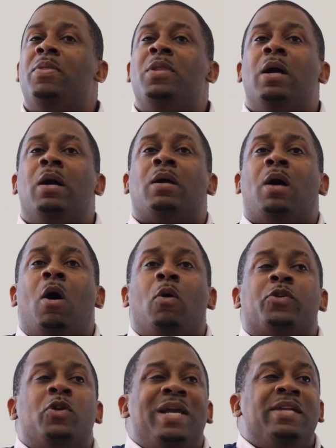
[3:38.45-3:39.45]
the
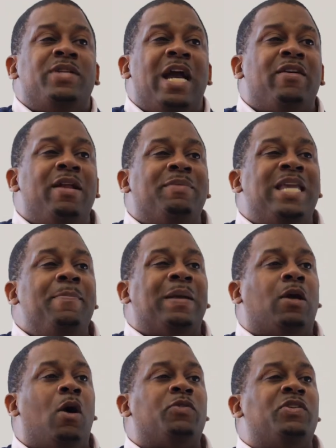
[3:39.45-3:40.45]
culture integrity and
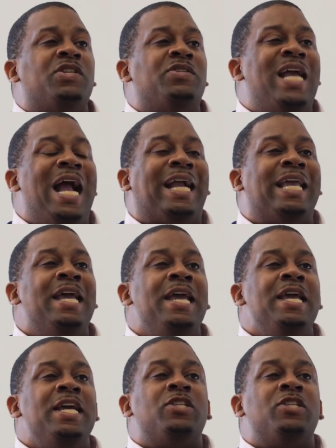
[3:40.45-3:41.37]
keeping cultures intact